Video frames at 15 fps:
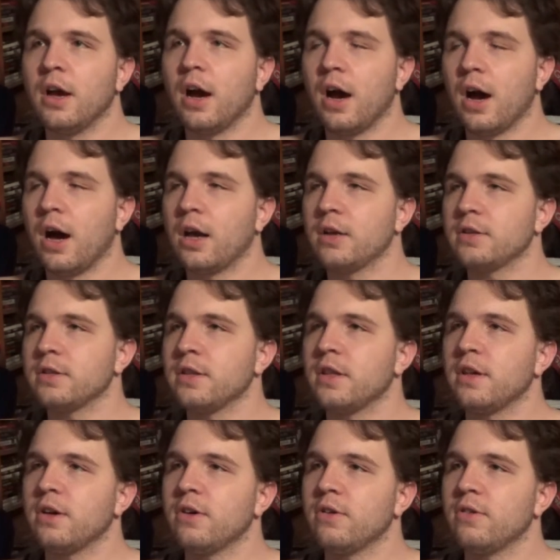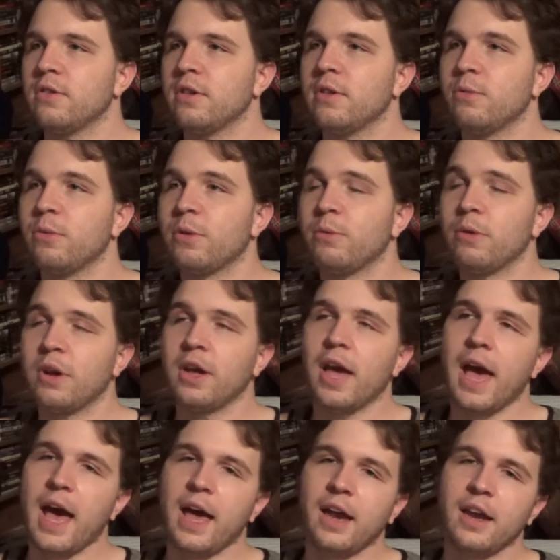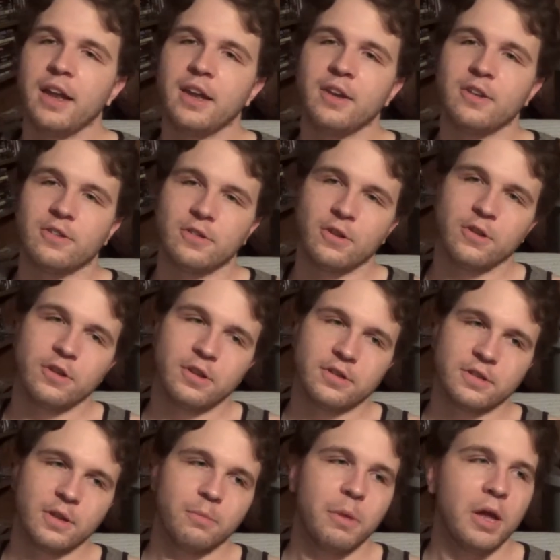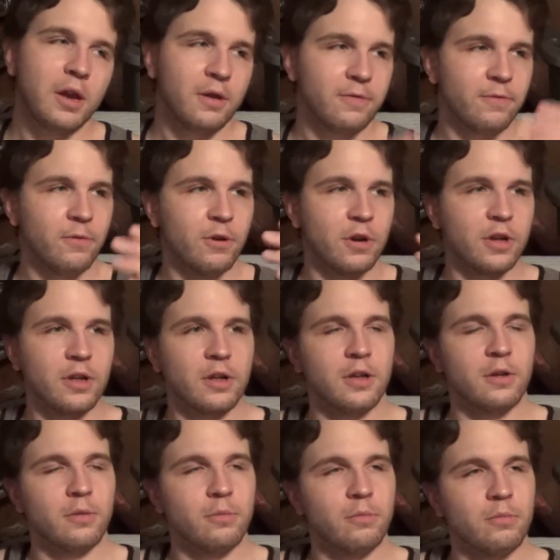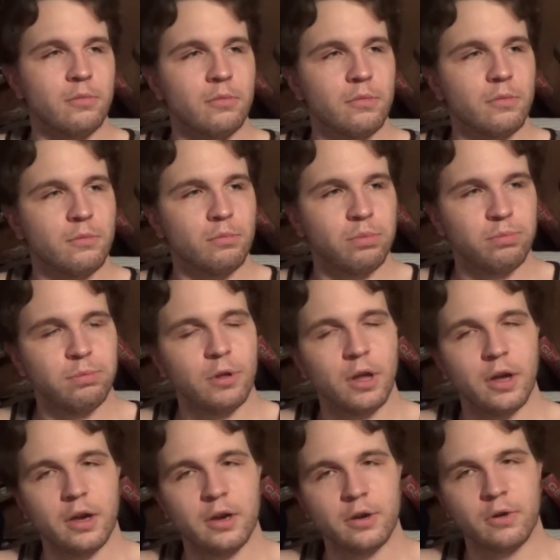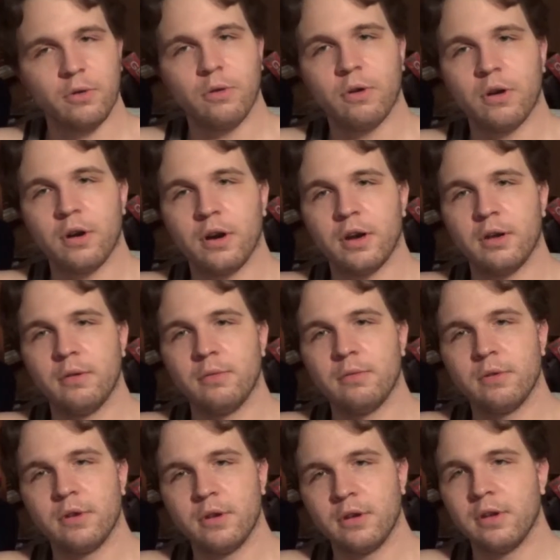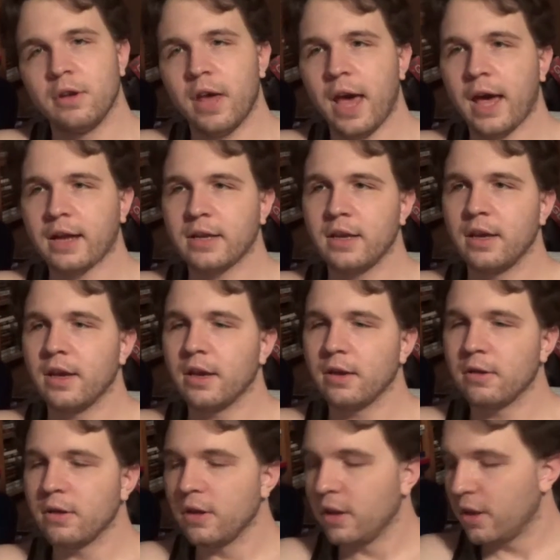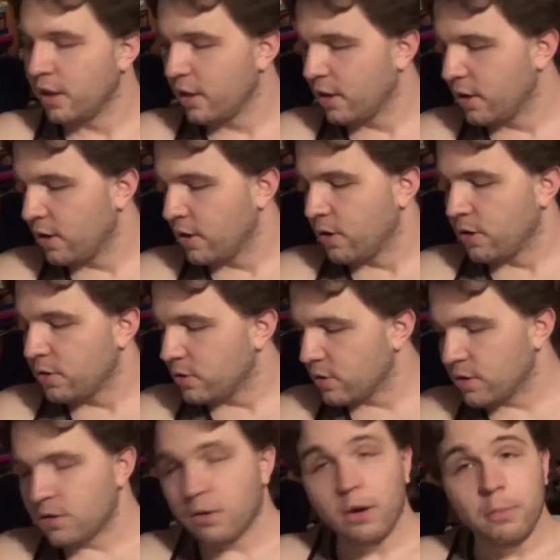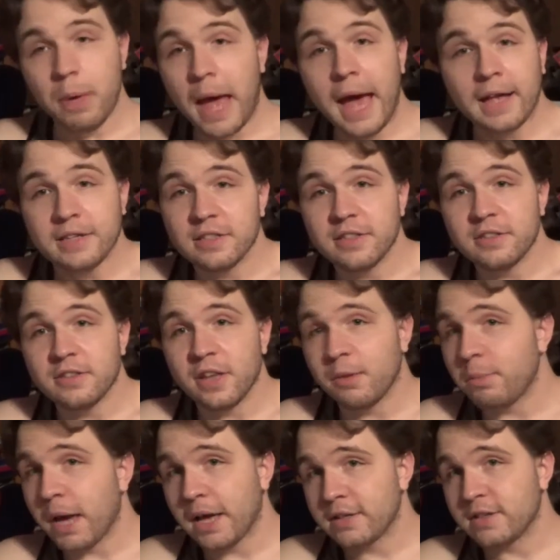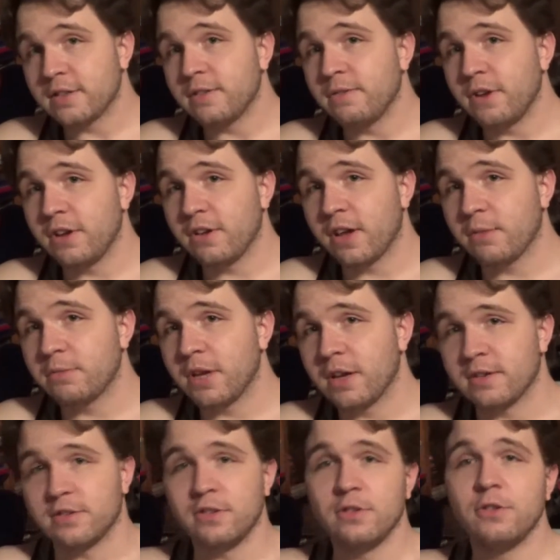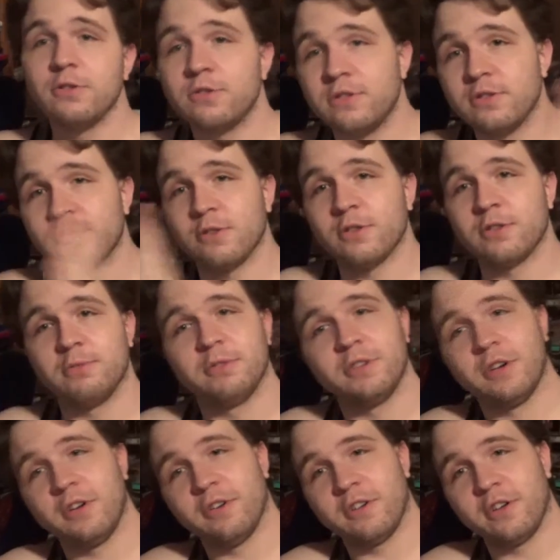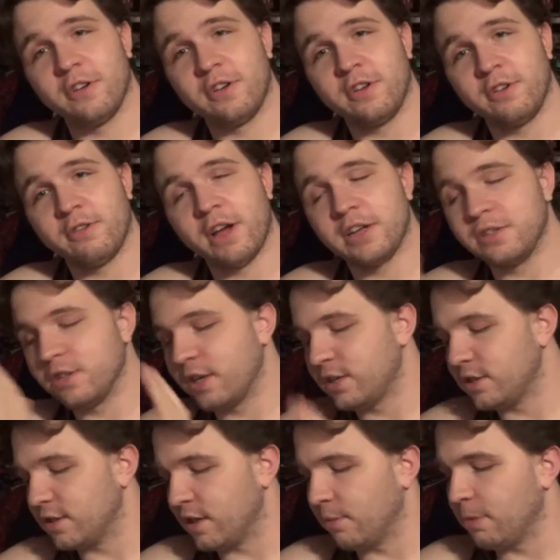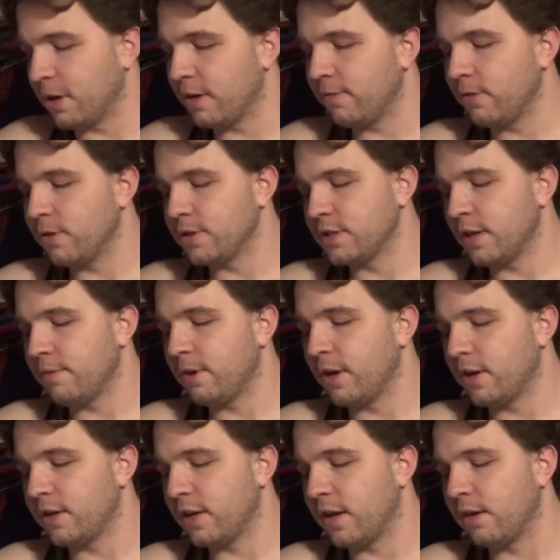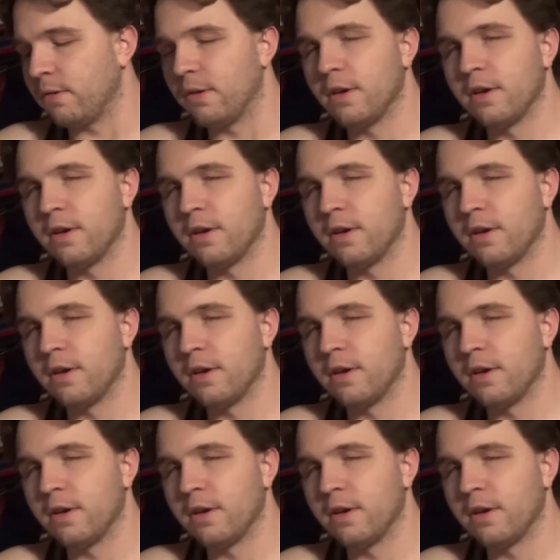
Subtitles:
Honestly though, with what it had in dullness, it made up for in blood and gore and good acting. So it passes the video game test. You used your source material good, congratulations. I'm going to give you a 7 out of 10.